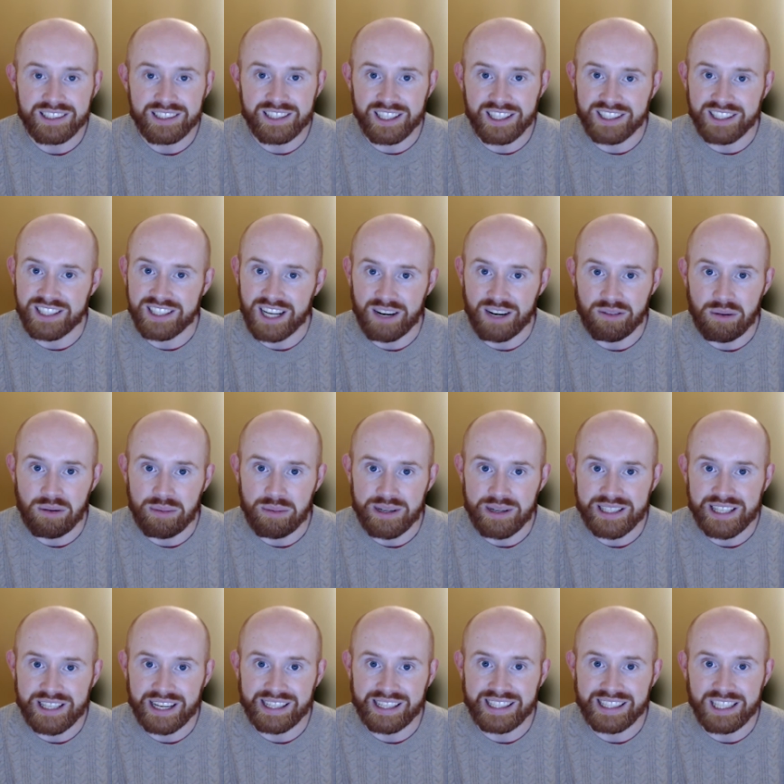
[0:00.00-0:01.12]
to the tyre rubber
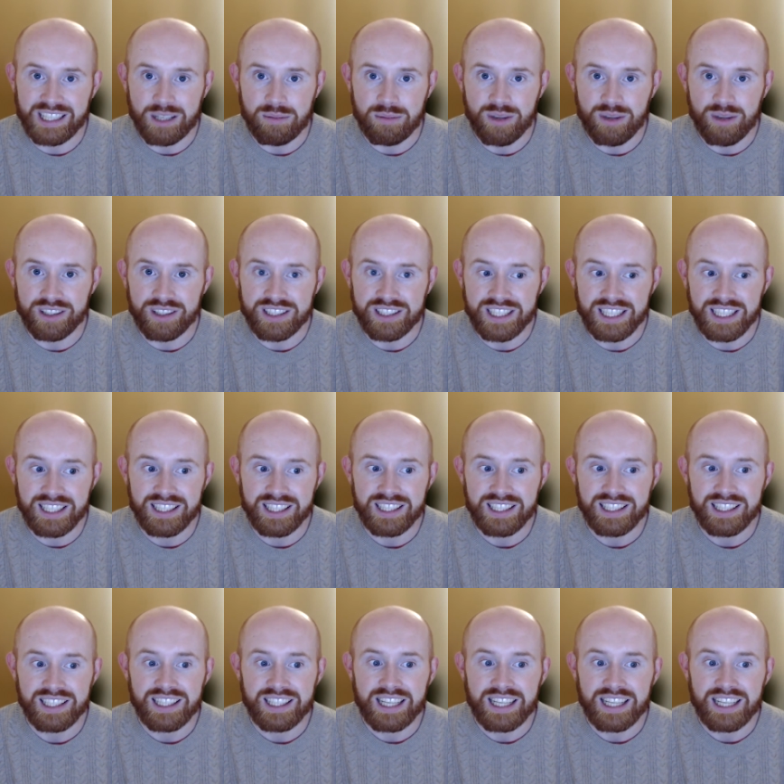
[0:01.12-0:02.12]
recycling community